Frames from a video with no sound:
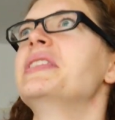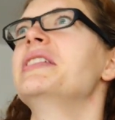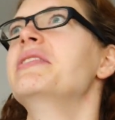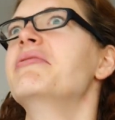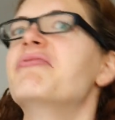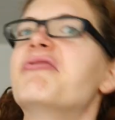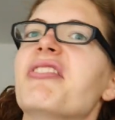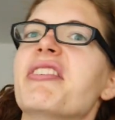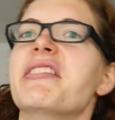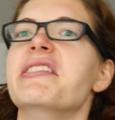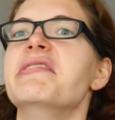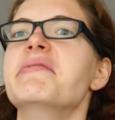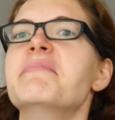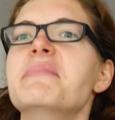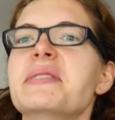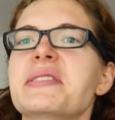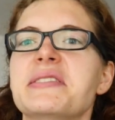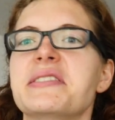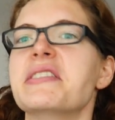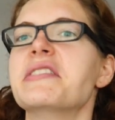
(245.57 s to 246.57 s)
the
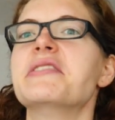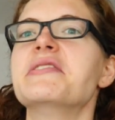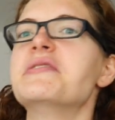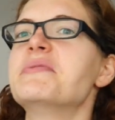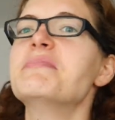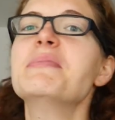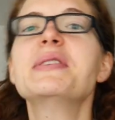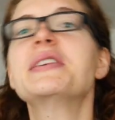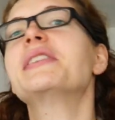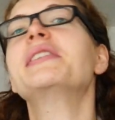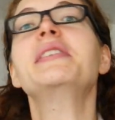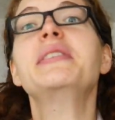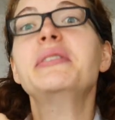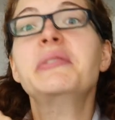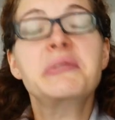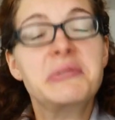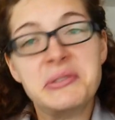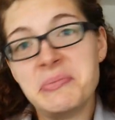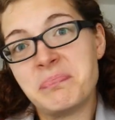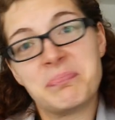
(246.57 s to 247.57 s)
environment that is making
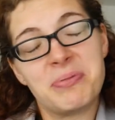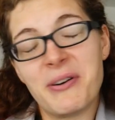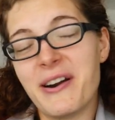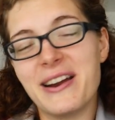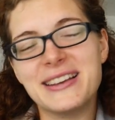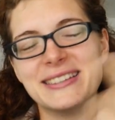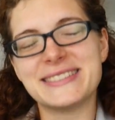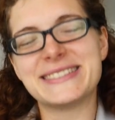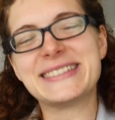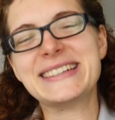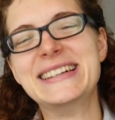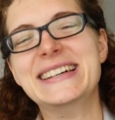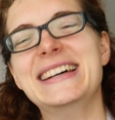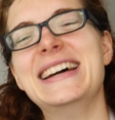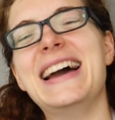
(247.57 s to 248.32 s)
you depressed.